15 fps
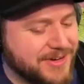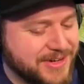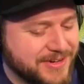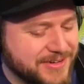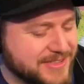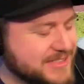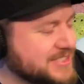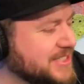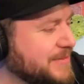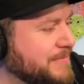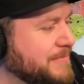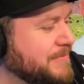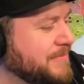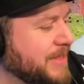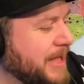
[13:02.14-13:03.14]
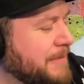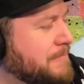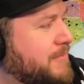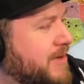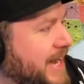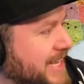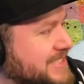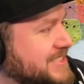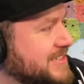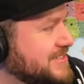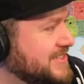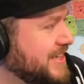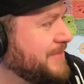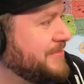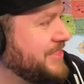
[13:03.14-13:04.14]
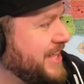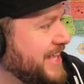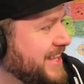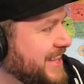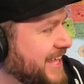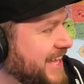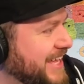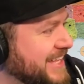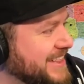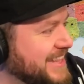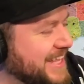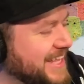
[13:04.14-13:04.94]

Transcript: were doing some like press or something. No, like no, that.